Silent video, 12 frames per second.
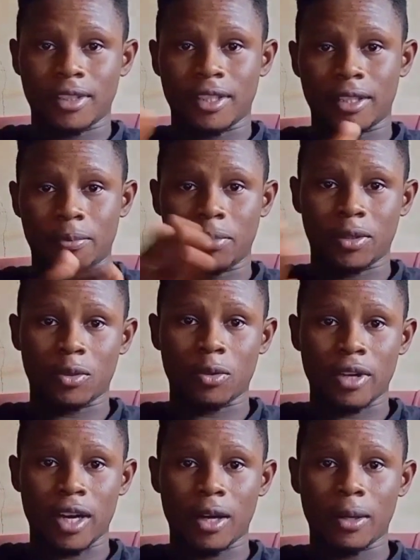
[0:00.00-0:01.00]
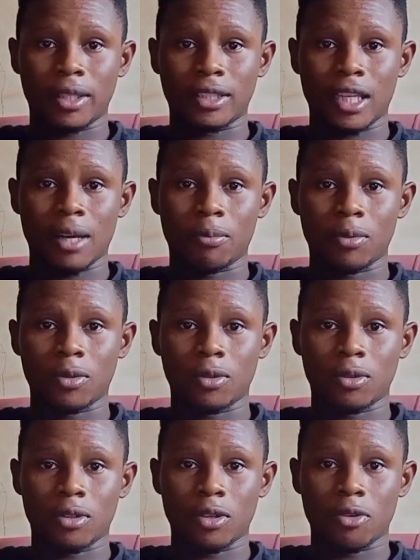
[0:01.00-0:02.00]
A pictorial
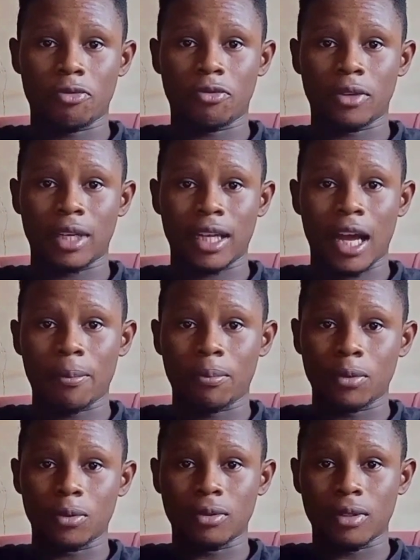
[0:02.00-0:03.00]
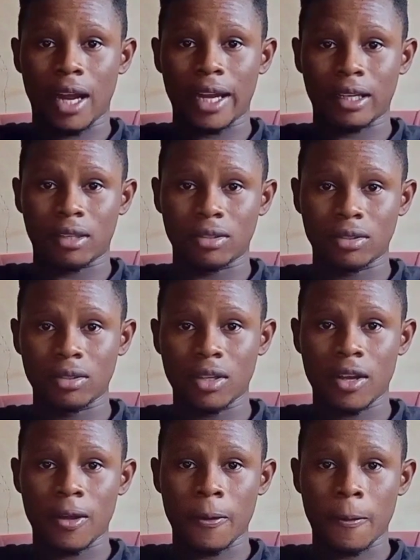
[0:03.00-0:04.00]
example of an Apple icon.
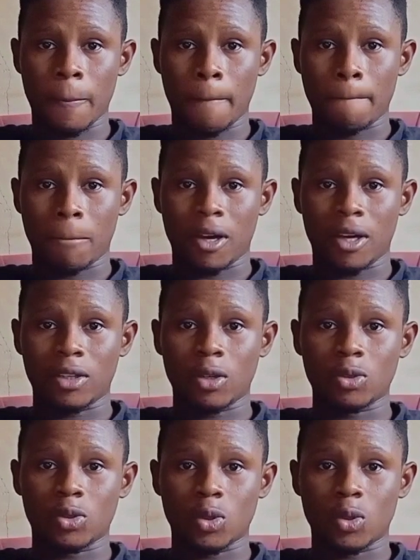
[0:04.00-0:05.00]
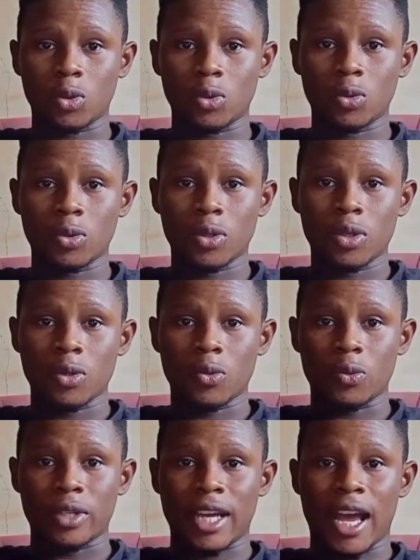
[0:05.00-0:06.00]
And also
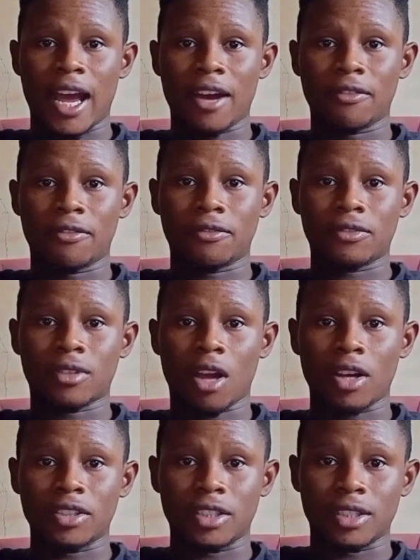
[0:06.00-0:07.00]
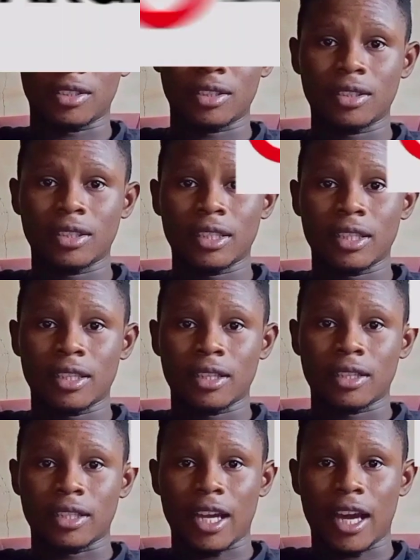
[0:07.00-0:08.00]
we have Target.
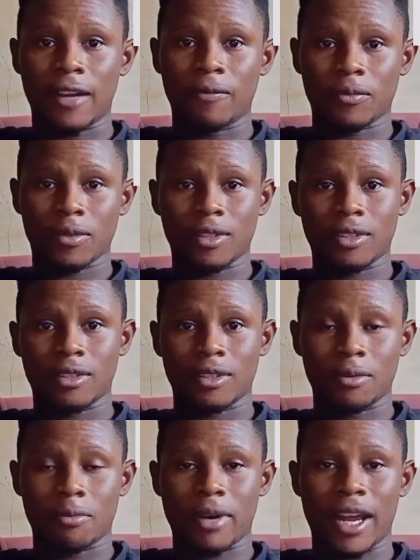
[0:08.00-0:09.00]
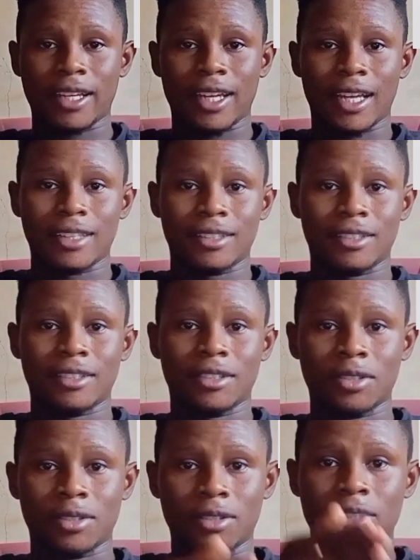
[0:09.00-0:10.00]
The brand has
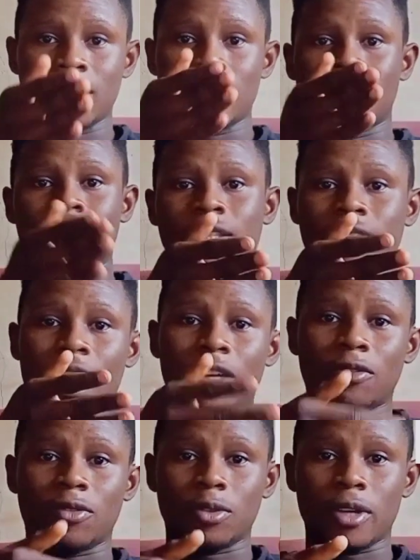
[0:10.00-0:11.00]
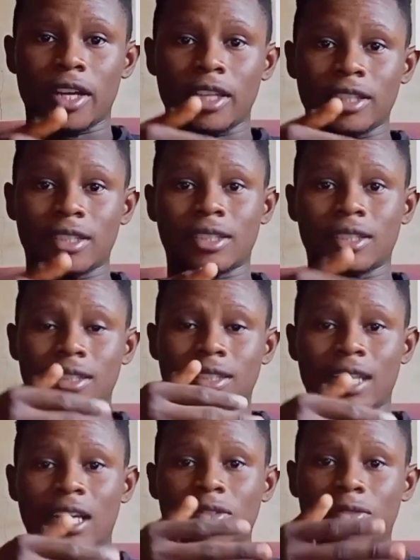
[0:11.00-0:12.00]
a kind of its
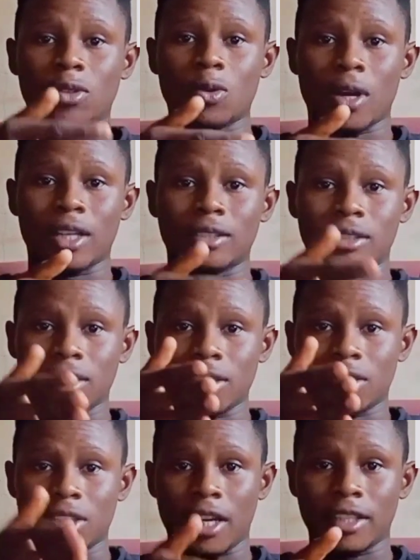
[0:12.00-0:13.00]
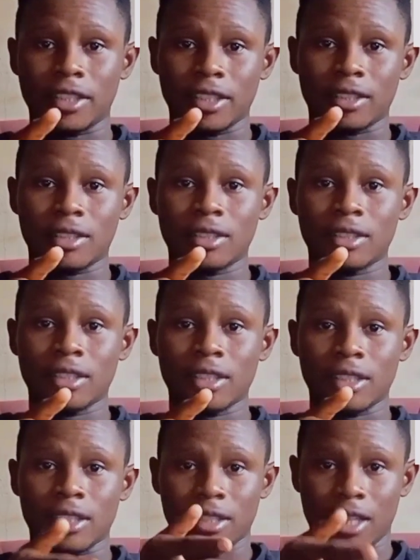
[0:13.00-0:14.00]
kind of logo as a Target
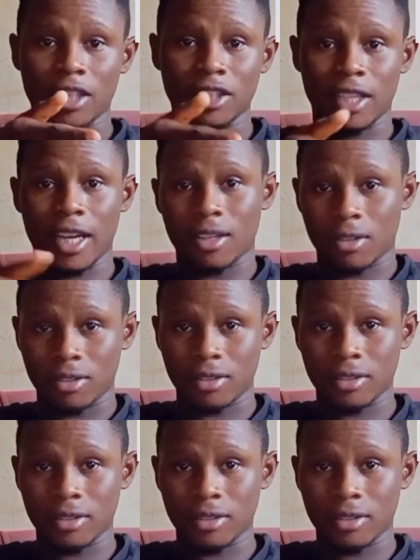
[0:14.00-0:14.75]
icon.